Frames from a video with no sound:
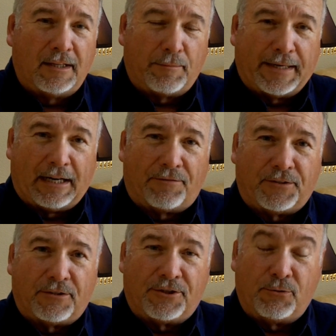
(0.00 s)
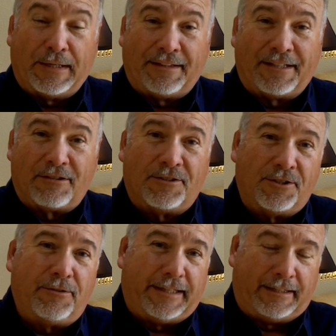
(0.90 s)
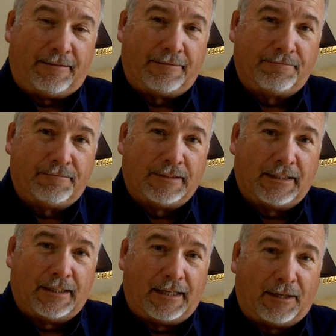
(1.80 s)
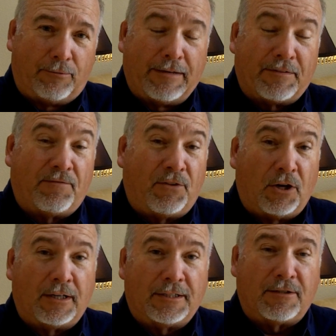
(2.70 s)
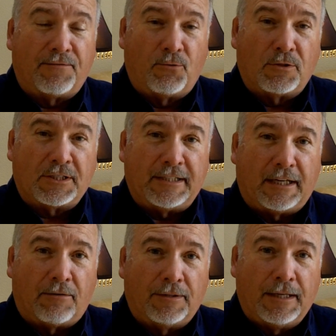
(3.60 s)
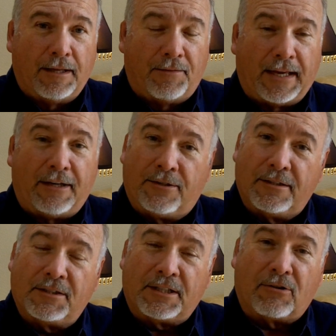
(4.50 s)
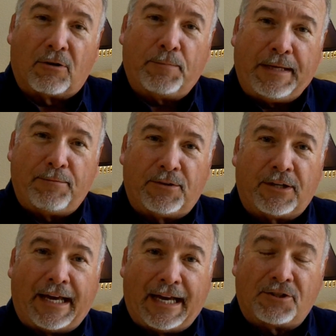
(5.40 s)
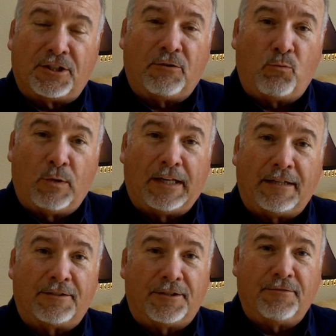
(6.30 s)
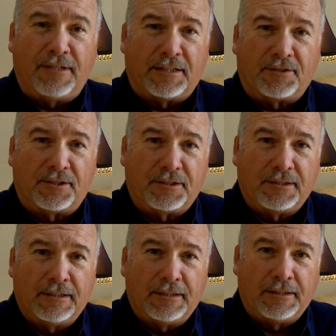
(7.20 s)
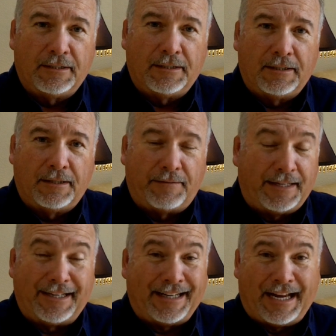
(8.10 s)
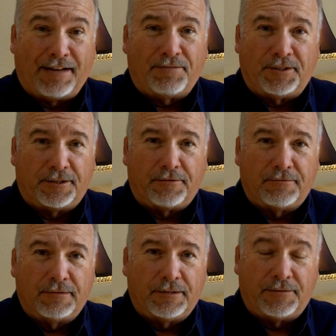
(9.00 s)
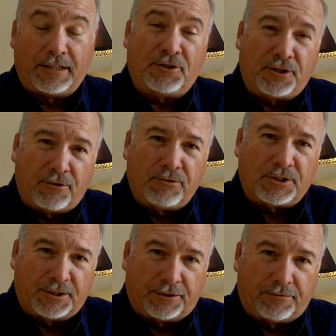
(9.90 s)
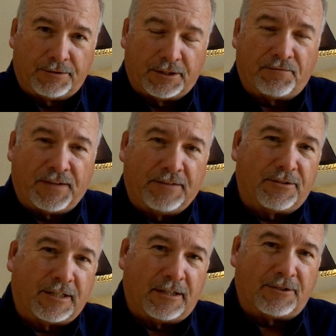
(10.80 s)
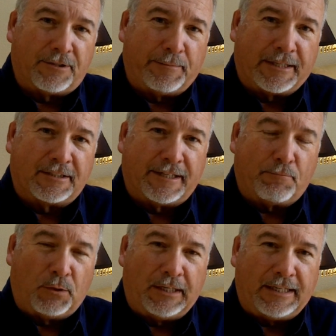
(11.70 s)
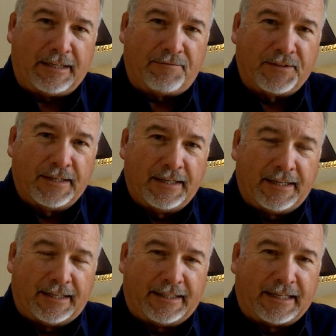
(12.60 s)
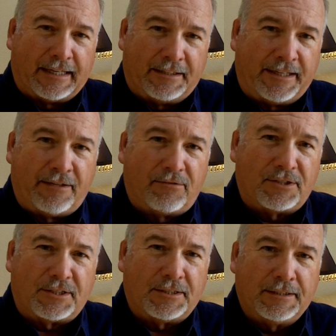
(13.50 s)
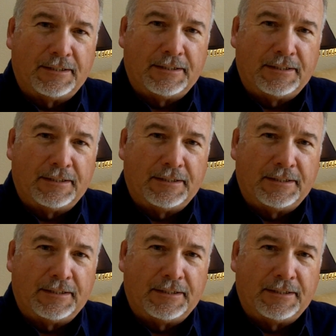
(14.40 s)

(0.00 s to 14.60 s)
They've been out there doing their duty and we have a volunteer force now. Thank goodness there are people that are actually willing to do this. They didn't have to, they chose to, to defend their country because they believe in the ideals